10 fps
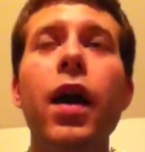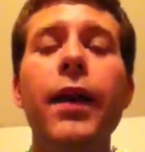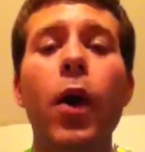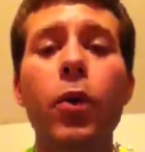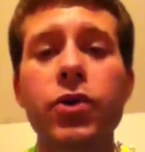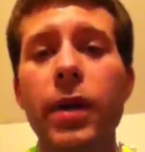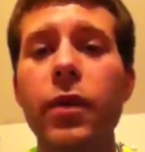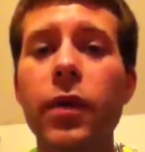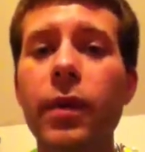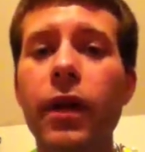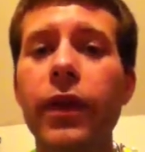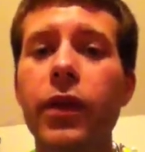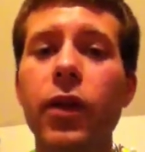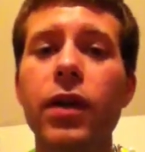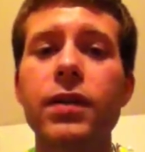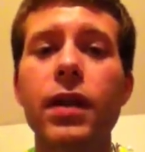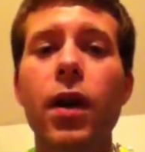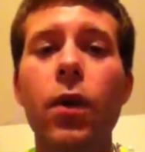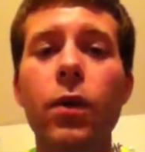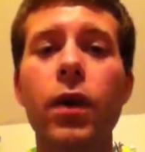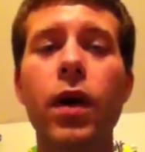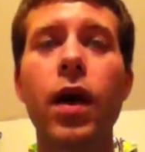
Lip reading: an O shape with your mouth, like you're going to say O,